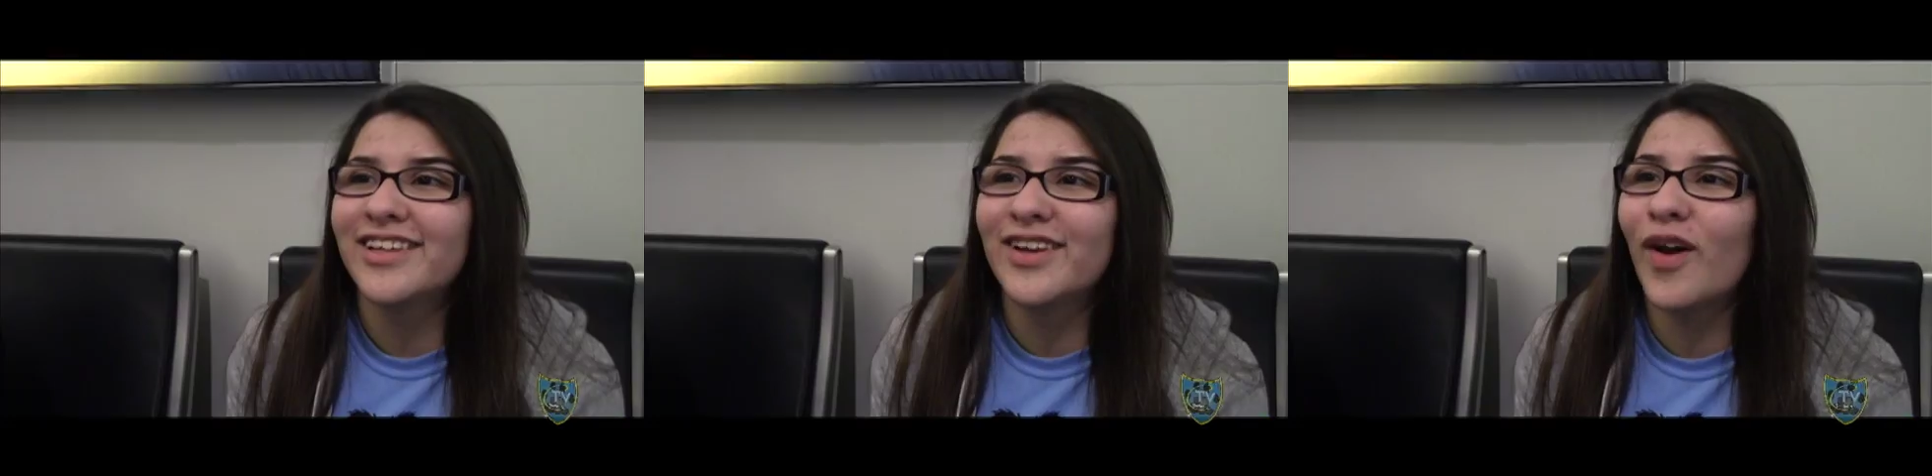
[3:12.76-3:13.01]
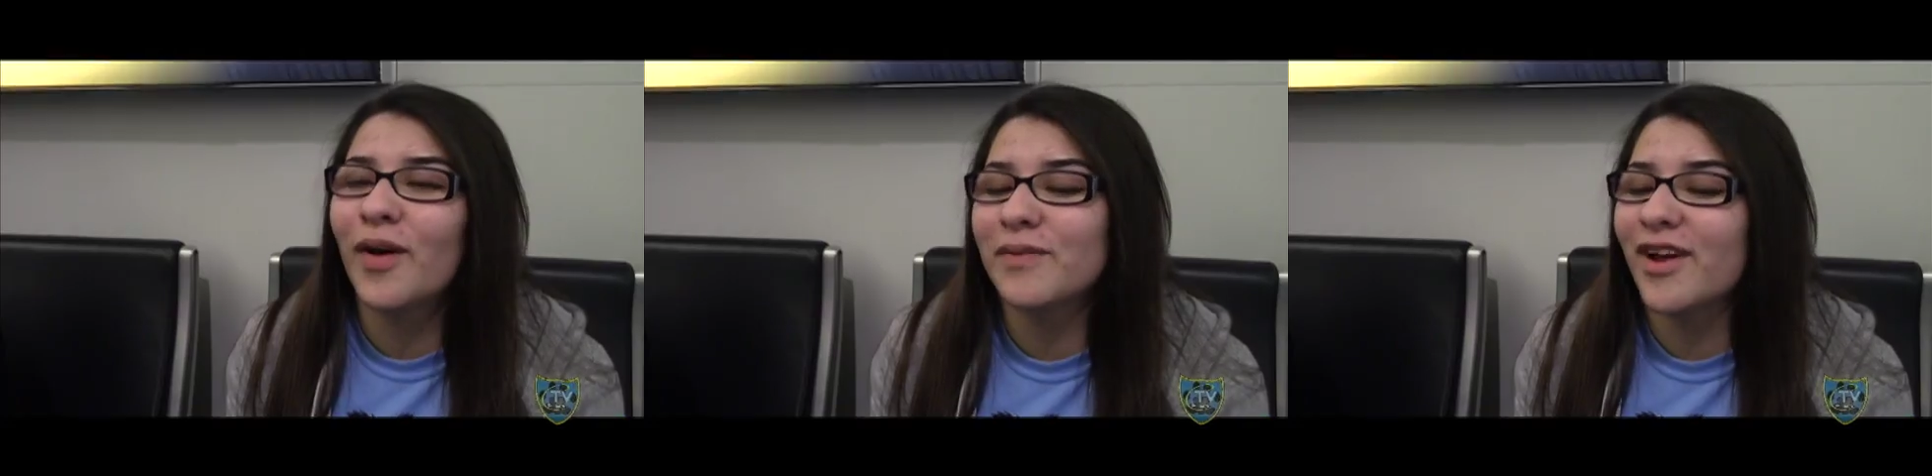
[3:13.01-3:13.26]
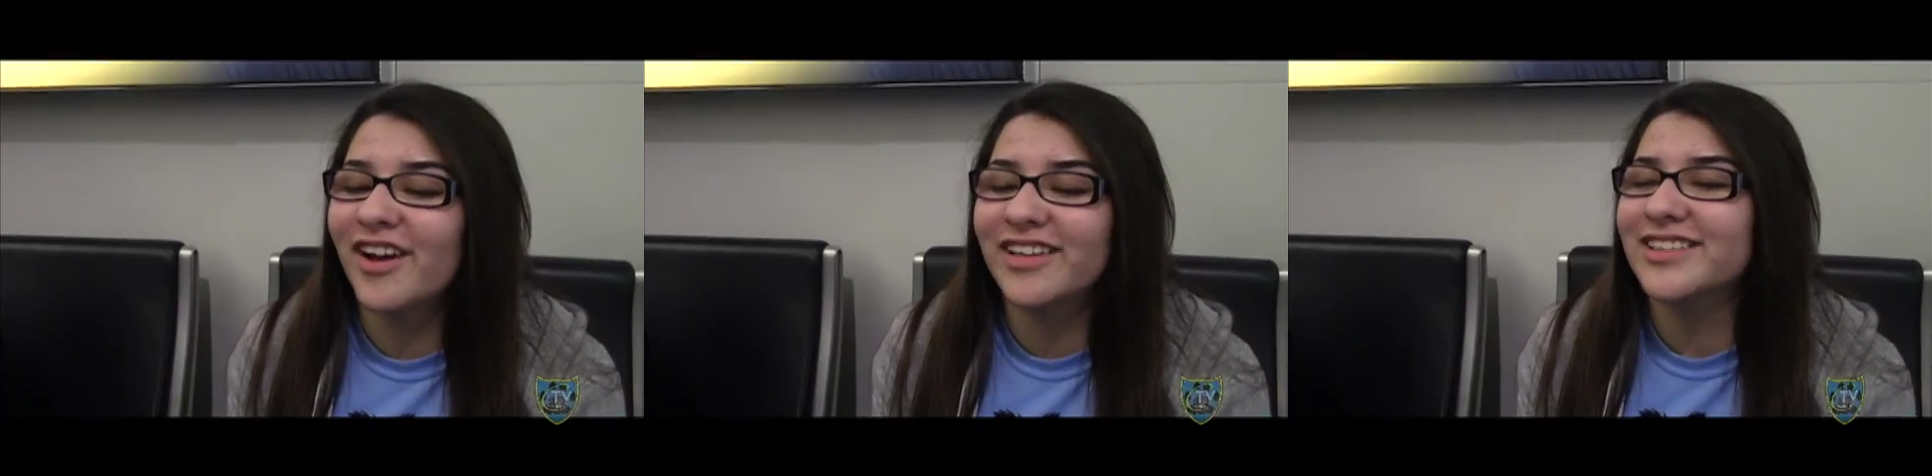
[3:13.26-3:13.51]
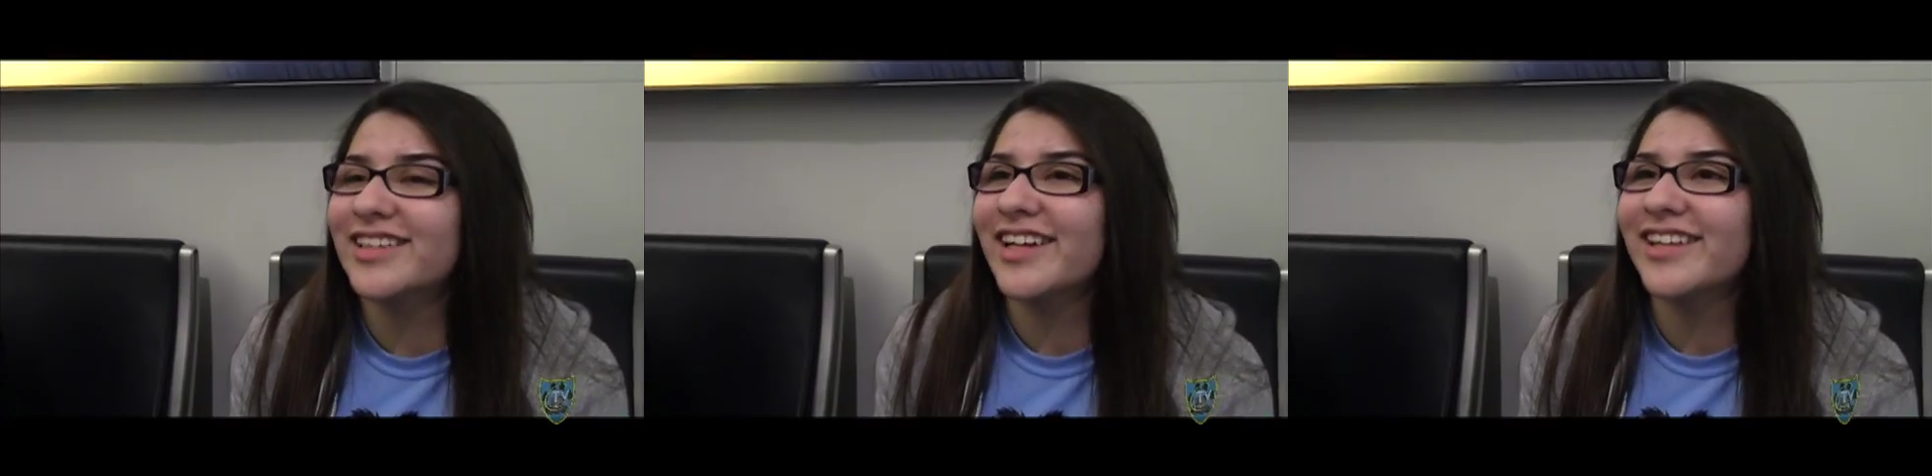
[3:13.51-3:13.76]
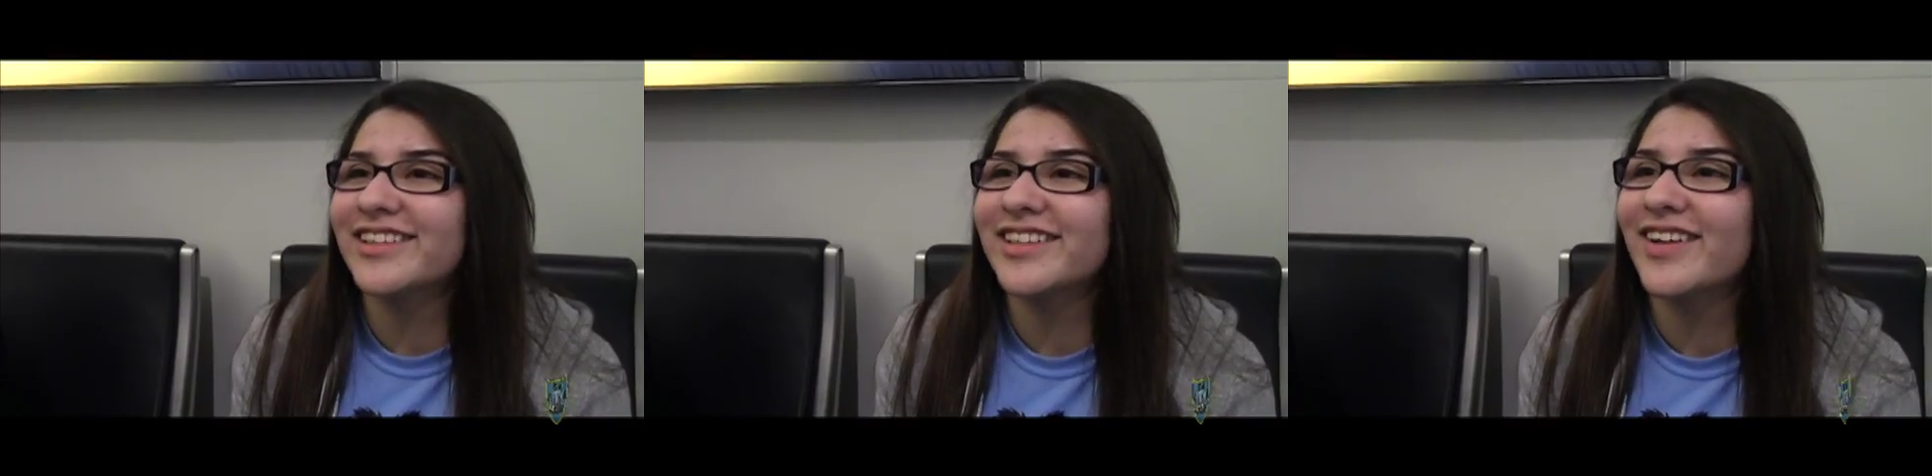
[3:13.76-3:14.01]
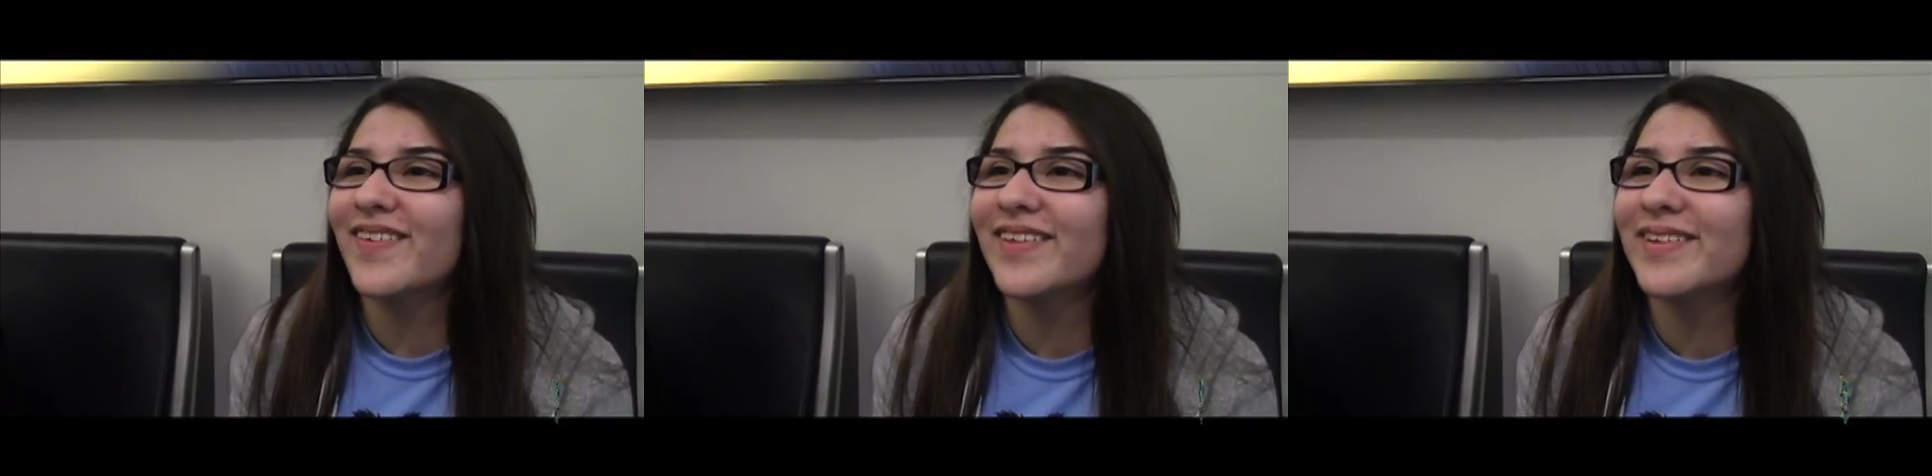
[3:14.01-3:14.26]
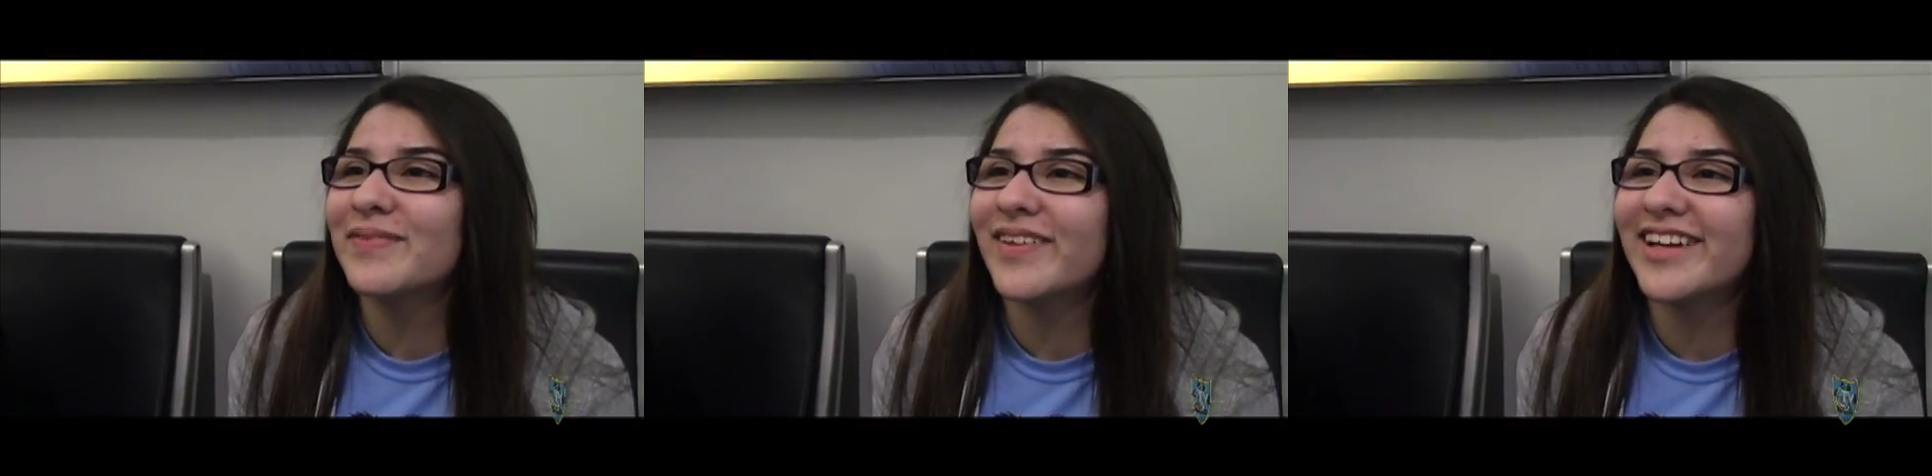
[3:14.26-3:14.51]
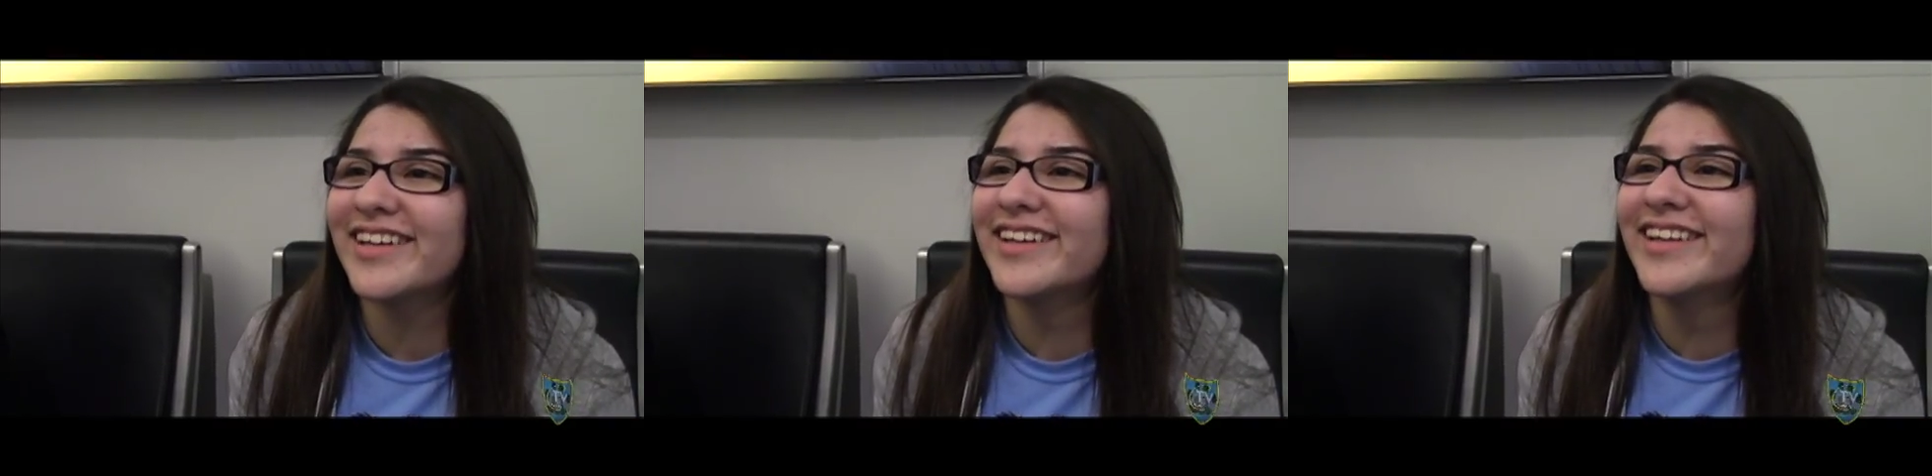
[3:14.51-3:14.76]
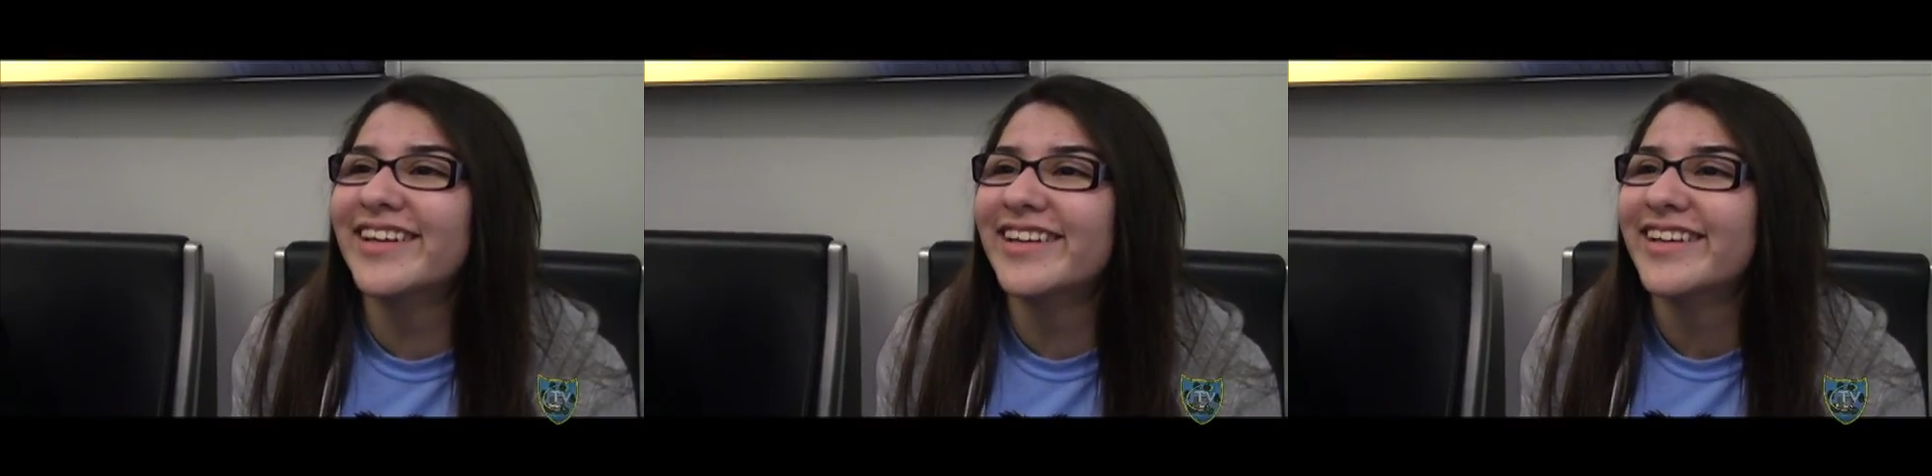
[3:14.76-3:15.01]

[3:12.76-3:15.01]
No, I'm not excited to go on the plane.